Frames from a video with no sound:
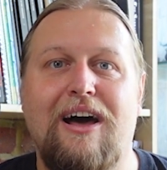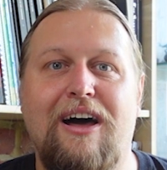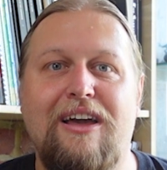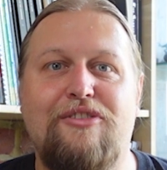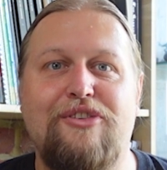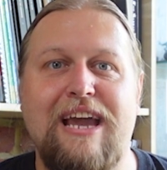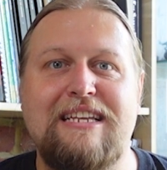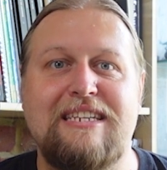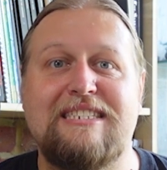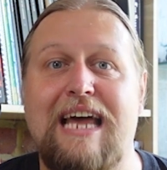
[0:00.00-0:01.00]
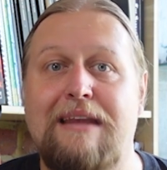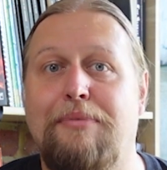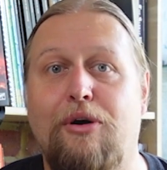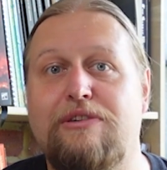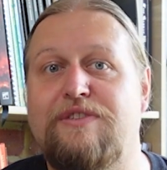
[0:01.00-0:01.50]
I created a
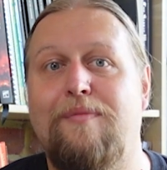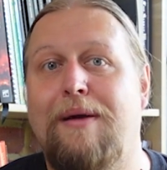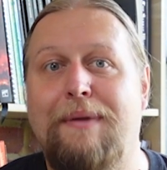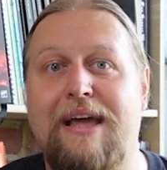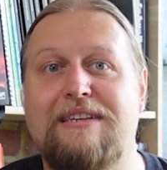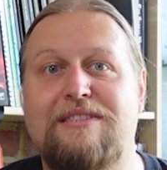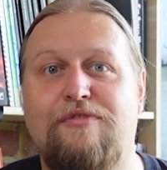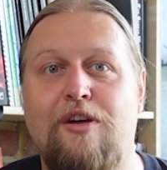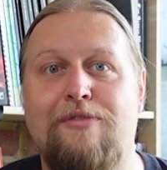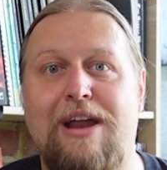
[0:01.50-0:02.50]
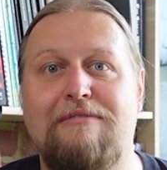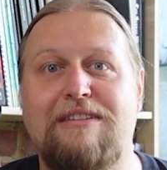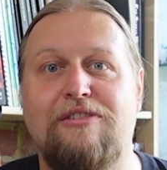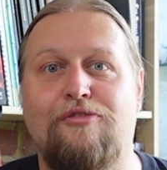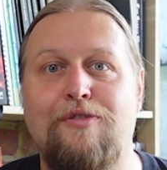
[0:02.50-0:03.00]
sandbox for my players to roam
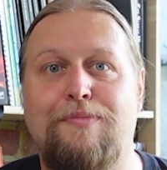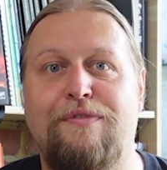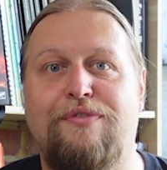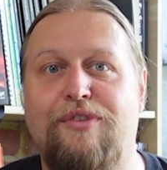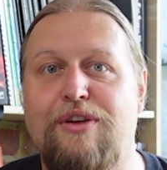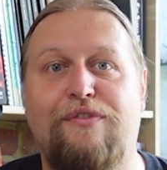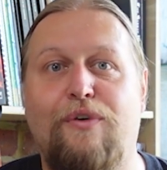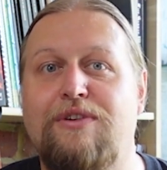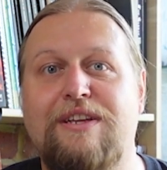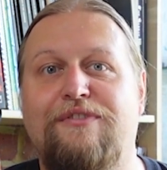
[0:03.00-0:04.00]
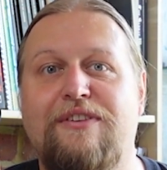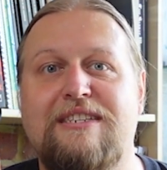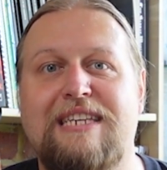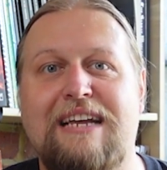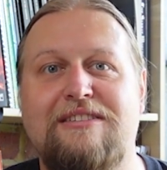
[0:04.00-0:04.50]
around in, a group of 3 or 4
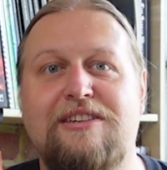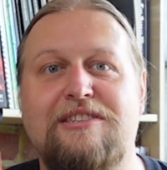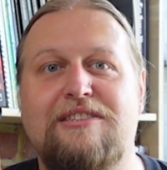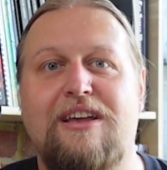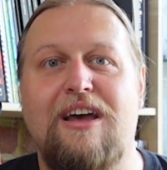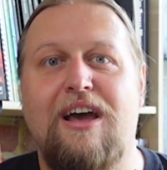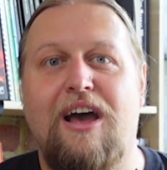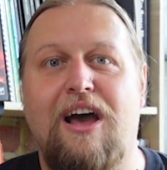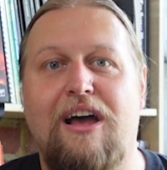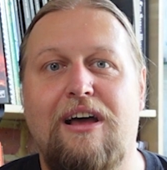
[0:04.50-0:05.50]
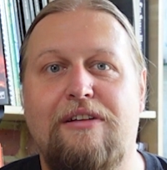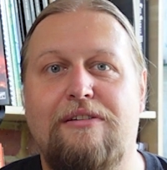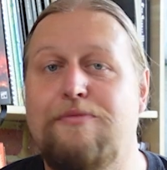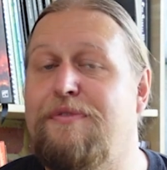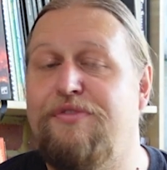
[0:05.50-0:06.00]
different sectors, a
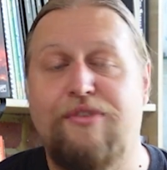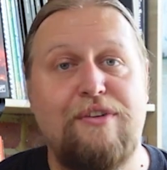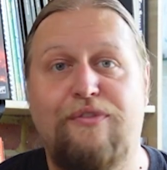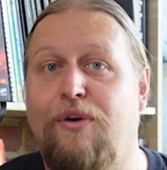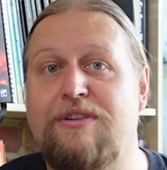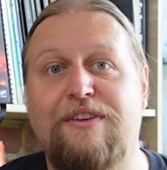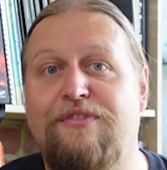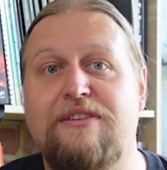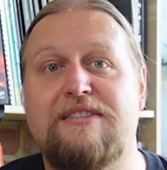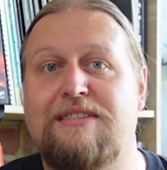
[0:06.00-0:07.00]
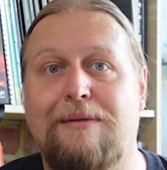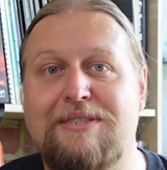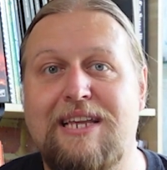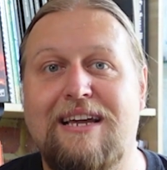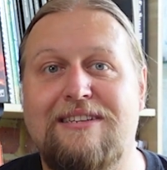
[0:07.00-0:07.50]
group of 3 or 4 different
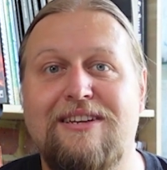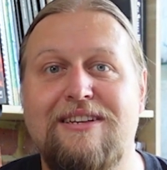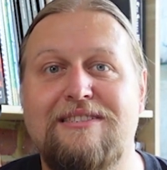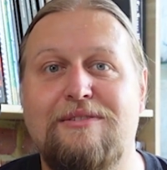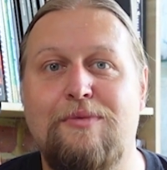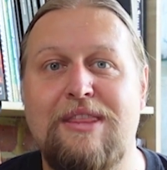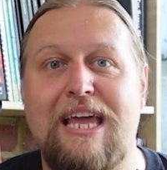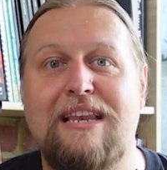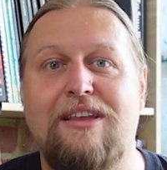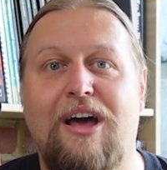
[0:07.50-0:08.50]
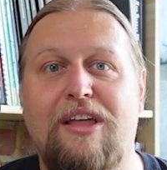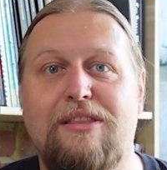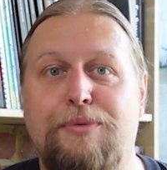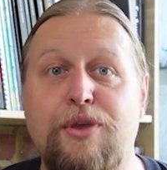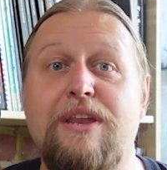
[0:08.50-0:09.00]
sub-sectors within
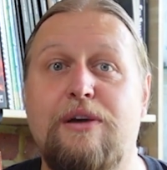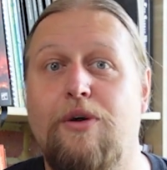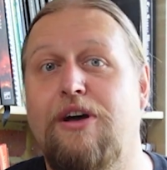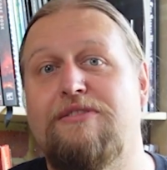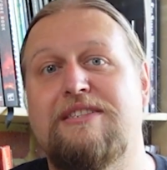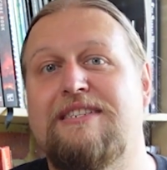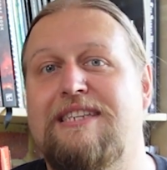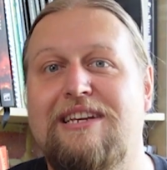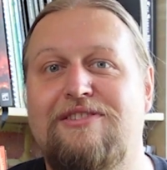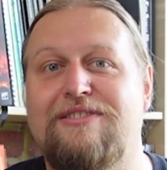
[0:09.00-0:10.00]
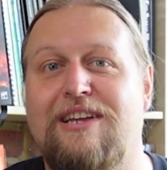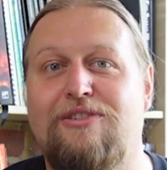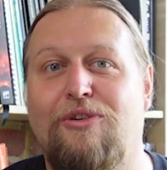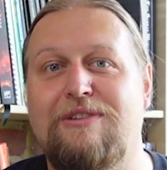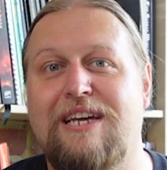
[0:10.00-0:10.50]
the Punic Worlds sector, as I
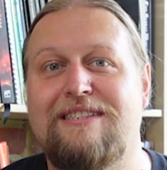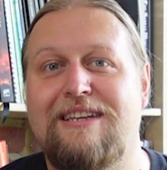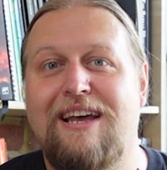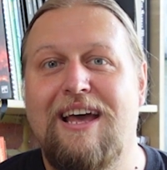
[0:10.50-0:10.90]
called it,